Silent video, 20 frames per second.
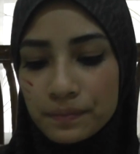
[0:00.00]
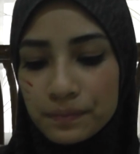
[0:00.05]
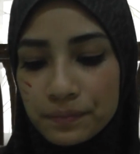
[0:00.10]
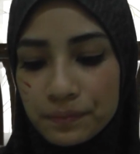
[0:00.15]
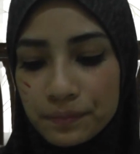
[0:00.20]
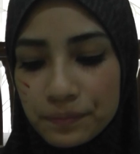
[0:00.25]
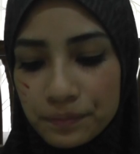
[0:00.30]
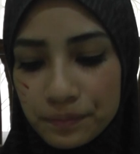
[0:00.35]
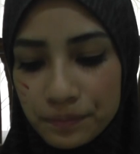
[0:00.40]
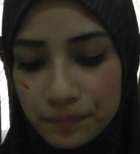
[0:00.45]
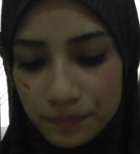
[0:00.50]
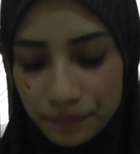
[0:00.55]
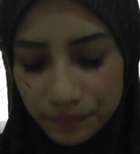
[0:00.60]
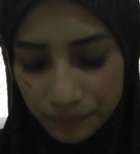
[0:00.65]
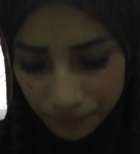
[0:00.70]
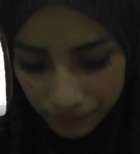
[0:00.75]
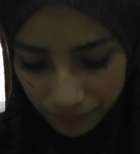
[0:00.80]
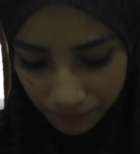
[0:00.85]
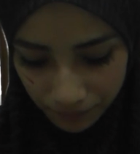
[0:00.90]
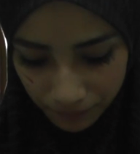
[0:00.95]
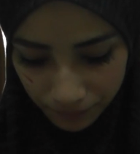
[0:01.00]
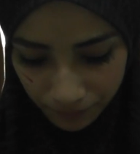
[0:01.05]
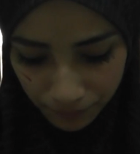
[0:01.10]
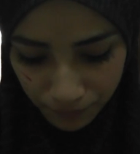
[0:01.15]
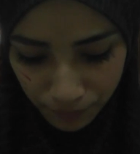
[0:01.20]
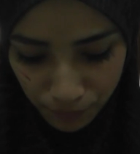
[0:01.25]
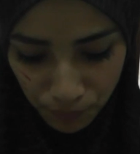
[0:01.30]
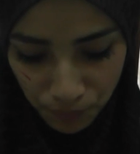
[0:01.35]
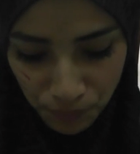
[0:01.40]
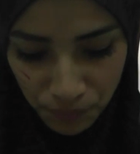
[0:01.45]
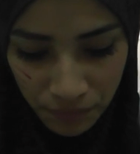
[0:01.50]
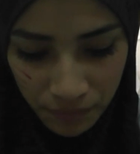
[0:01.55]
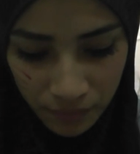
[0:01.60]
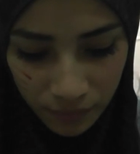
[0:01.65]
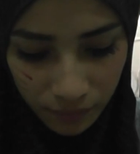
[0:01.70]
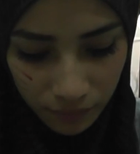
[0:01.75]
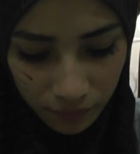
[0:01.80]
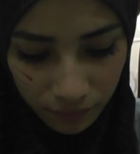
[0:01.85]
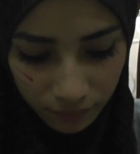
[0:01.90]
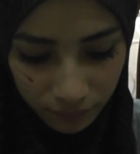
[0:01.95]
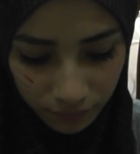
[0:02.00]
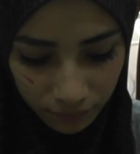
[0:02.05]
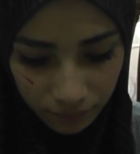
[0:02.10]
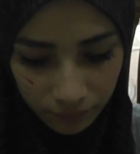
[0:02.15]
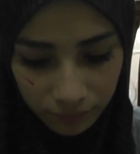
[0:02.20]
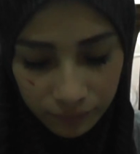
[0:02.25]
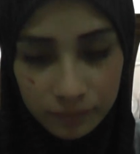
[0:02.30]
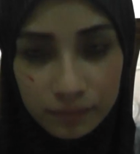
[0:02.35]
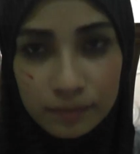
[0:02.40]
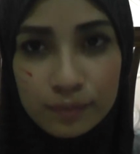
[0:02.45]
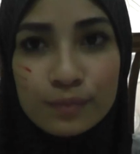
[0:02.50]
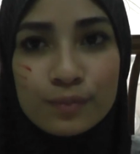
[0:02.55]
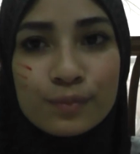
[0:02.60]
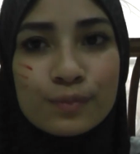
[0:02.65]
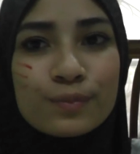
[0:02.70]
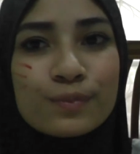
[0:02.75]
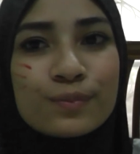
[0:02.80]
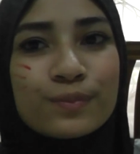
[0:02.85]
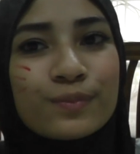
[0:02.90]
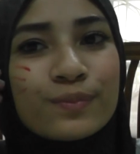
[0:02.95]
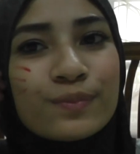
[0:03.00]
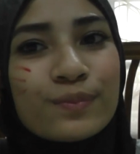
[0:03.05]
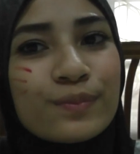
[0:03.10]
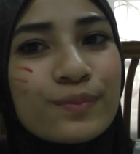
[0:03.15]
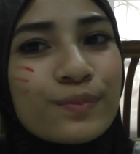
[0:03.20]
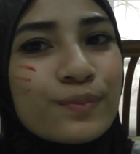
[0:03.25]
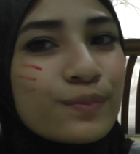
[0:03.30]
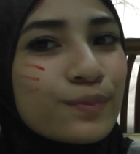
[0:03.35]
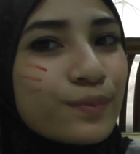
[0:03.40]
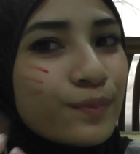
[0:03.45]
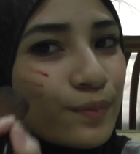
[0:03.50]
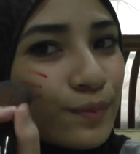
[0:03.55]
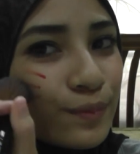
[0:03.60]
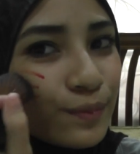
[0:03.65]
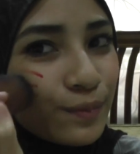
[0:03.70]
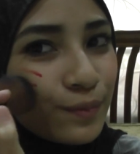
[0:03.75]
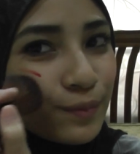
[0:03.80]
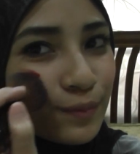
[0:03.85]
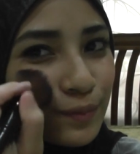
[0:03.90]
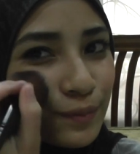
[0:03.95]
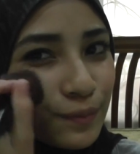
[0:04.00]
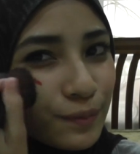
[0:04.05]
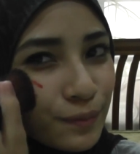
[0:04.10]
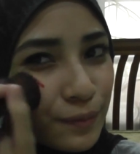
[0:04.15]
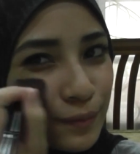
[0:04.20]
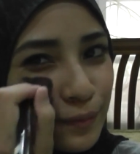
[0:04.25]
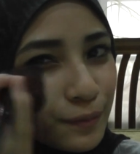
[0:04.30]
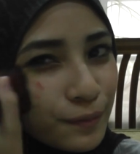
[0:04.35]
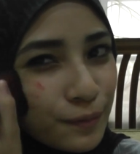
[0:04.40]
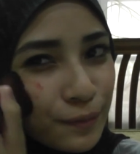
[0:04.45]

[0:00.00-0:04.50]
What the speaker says: (no one is talking)